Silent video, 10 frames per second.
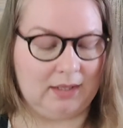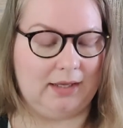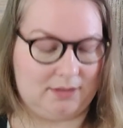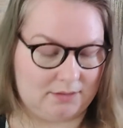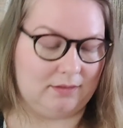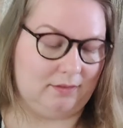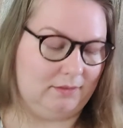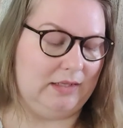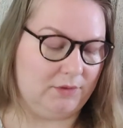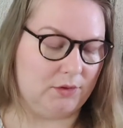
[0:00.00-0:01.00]
And
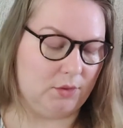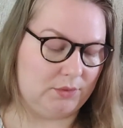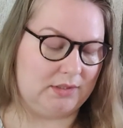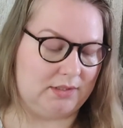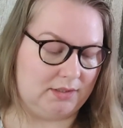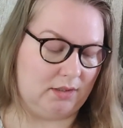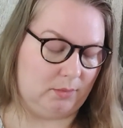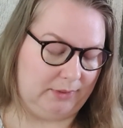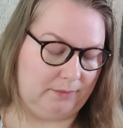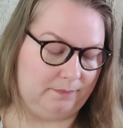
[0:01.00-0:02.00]
even though this is
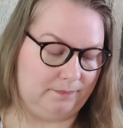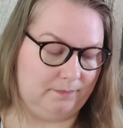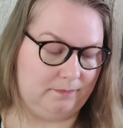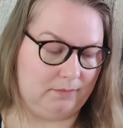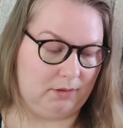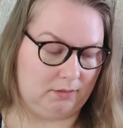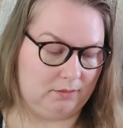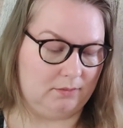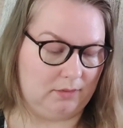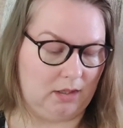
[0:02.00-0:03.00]
gonna be,
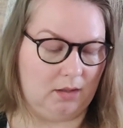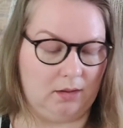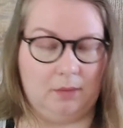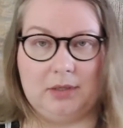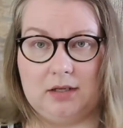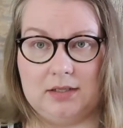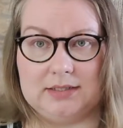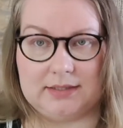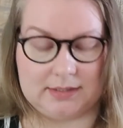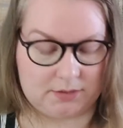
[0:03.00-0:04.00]
I'm gonna
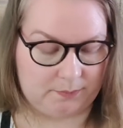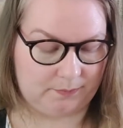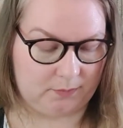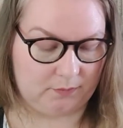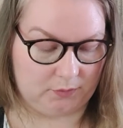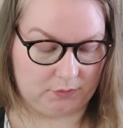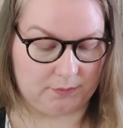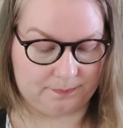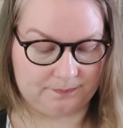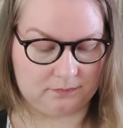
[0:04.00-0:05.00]
knit this for
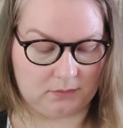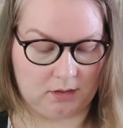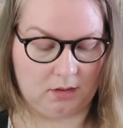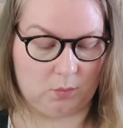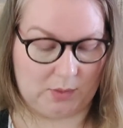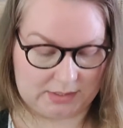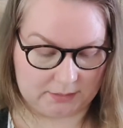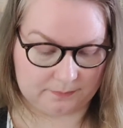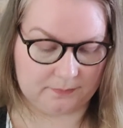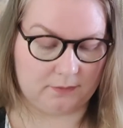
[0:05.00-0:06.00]
the
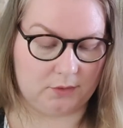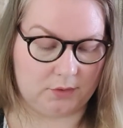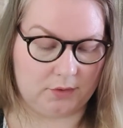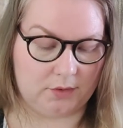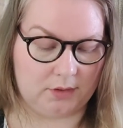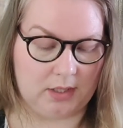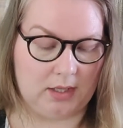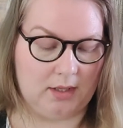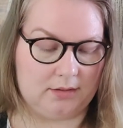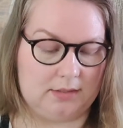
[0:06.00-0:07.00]
wedding for her,
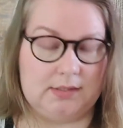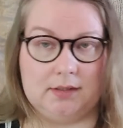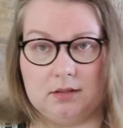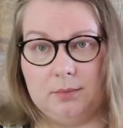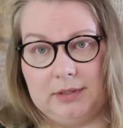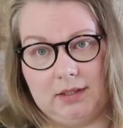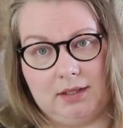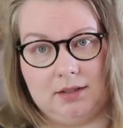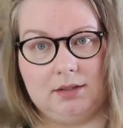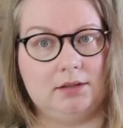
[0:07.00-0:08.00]
this is gonna be
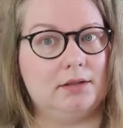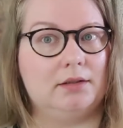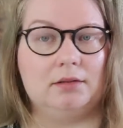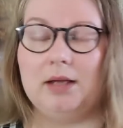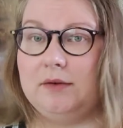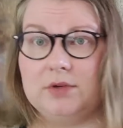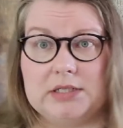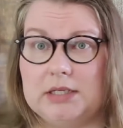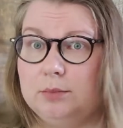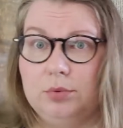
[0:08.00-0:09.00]
a
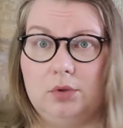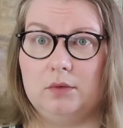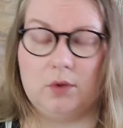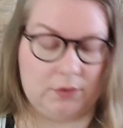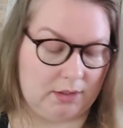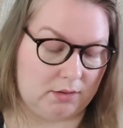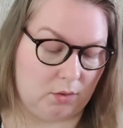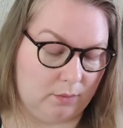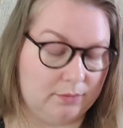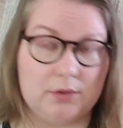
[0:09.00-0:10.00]
everyday pullover that
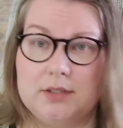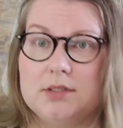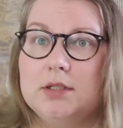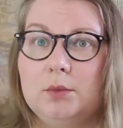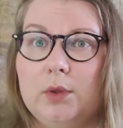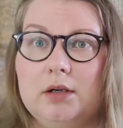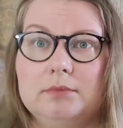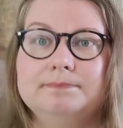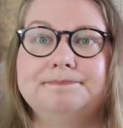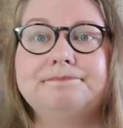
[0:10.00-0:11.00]
hopefully she'll wear